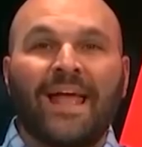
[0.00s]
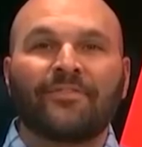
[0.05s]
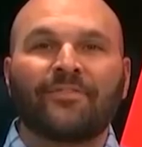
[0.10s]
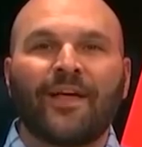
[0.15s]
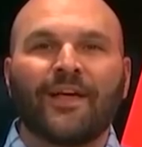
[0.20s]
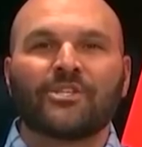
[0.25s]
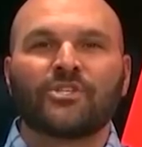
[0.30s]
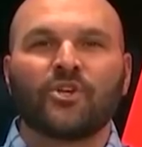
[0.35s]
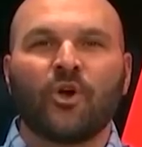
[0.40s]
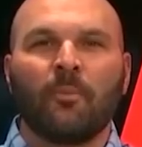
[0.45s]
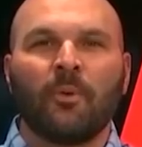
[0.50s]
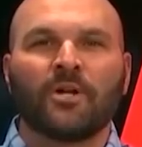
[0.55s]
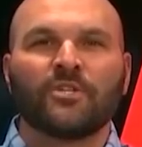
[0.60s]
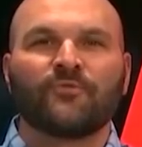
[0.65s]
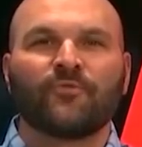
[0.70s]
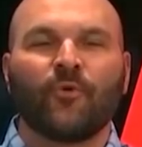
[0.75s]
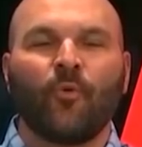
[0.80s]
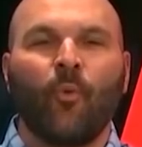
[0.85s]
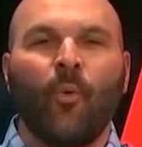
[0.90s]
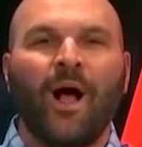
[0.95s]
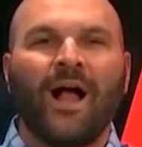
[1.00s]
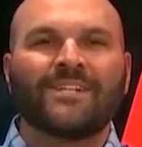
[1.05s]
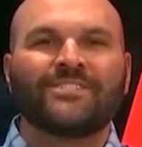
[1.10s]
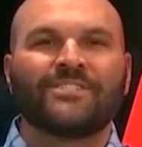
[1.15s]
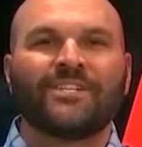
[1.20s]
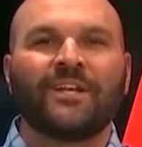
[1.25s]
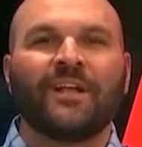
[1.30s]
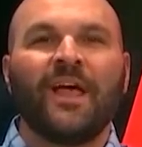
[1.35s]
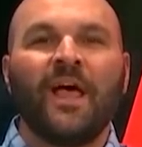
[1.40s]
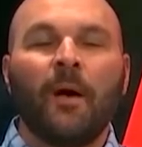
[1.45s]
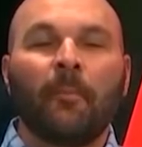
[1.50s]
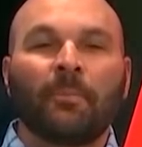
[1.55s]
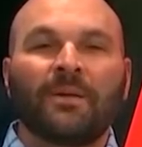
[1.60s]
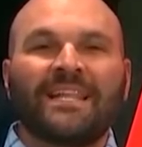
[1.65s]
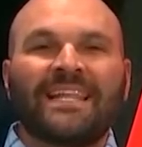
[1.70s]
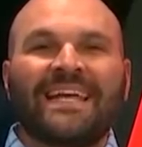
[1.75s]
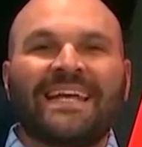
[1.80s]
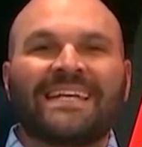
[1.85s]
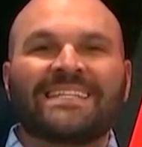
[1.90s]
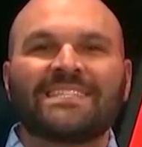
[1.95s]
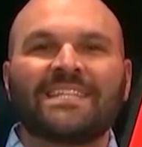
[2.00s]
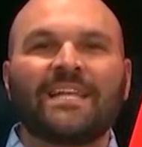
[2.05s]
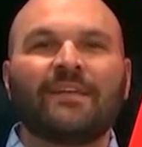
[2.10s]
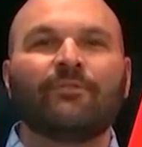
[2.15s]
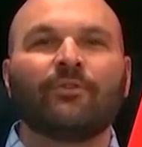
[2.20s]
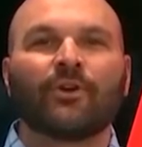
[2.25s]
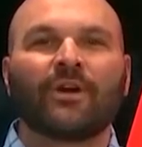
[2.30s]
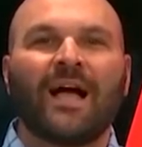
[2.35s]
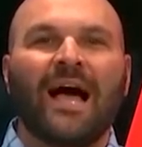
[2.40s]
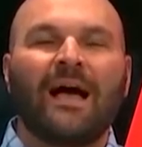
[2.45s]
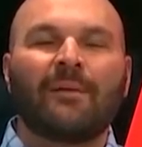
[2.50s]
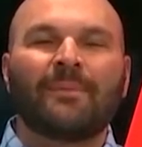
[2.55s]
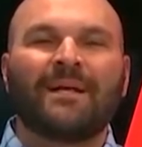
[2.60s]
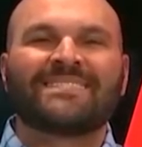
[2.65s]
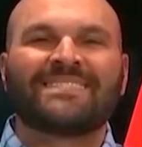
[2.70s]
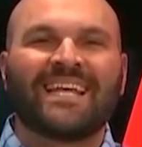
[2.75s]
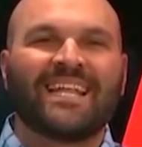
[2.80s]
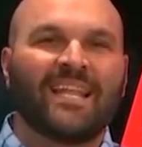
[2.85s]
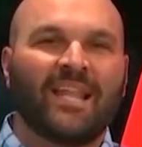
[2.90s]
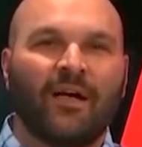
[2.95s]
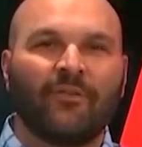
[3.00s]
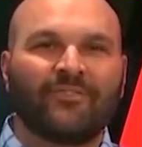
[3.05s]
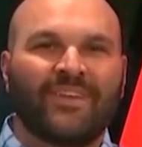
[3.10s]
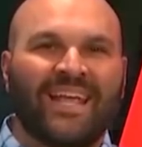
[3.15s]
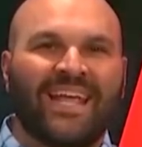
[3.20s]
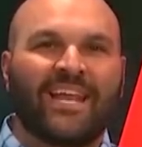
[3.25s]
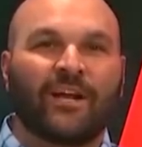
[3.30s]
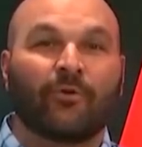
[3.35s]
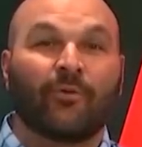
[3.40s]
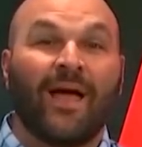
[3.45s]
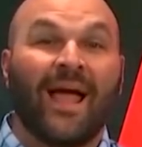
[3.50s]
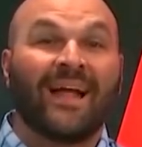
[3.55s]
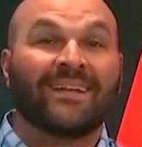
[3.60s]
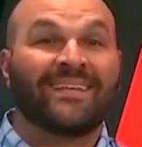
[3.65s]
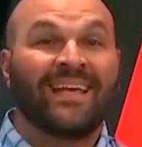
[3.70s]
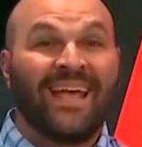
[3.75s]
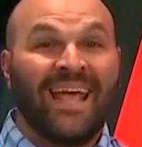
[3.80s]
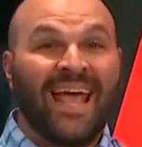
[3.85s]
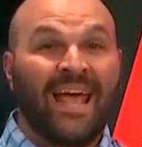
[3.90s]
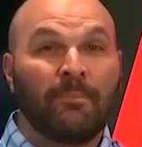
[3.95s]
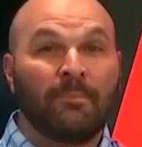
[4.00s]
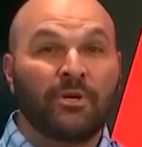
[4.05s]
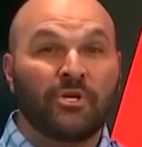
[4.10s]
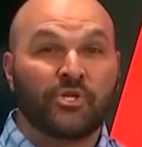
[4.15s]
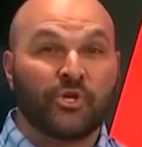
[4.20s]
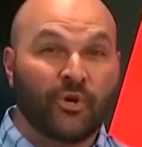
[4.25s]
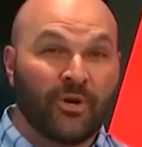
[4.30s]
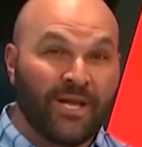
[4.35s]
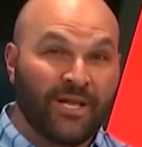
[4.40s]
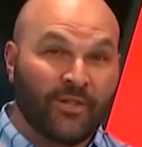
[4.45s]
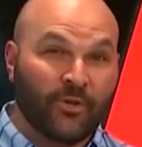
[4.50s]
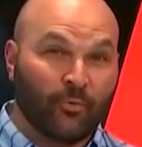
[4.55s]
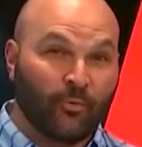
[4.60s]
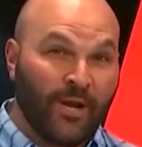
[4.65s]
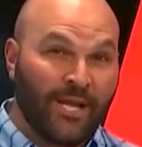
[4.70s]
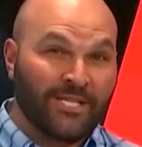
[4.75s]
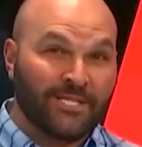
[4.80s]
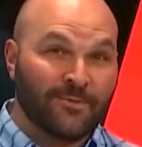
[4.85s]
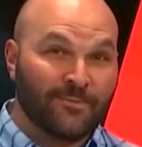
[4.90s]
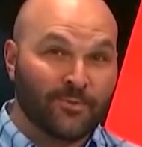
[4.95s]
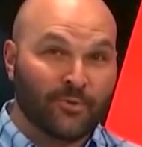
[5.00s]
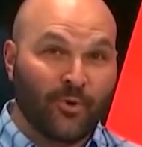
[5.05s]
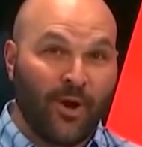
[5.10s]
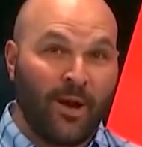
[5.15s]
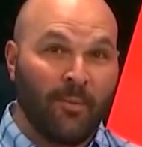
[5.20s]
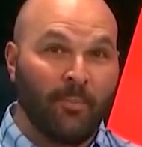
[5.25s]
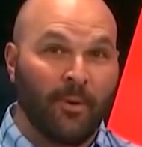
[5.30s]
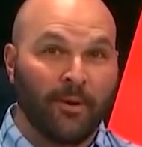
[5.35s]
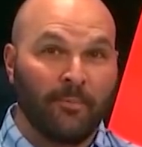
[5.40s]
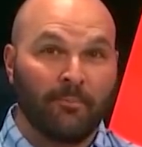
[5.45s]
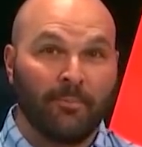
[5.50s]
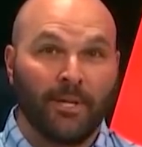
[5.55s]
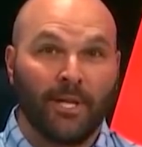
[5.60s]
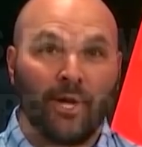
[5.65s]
Hey, thanks so much for watching. Please leave your comments. I love to interact. And be sure to hit the red subscribe button